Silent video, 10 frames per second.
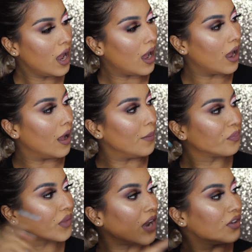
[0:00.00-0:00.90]

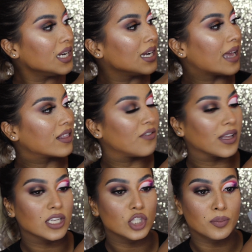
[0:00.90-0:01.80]
I really like the
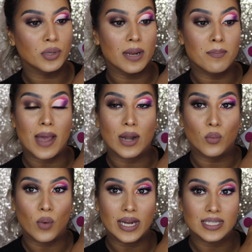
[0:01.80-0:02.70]
fact that she put a matte
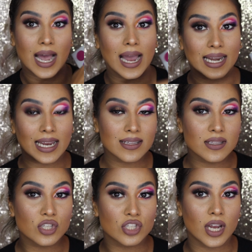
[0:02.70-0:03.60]
white highlight
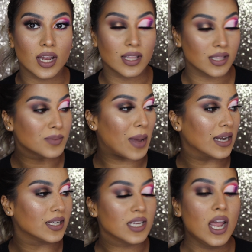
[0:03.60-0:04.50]
in this shade, in this
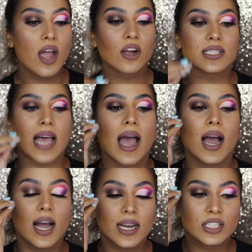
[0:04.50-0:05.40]
palette, because
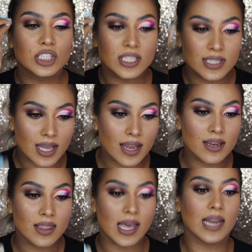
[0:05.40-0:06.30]
she
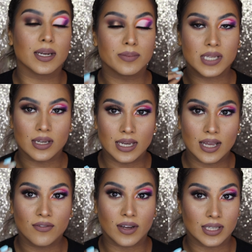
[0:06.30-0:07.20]
said that Lipstick
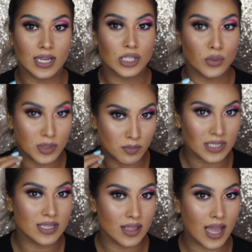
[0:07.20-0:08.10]
Nick felt like she was
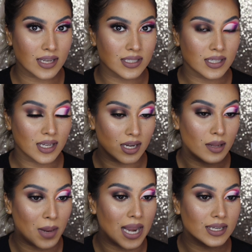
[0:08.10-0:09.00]
missing that in
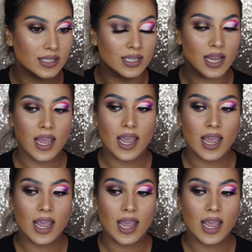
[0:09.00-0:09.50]
the palette.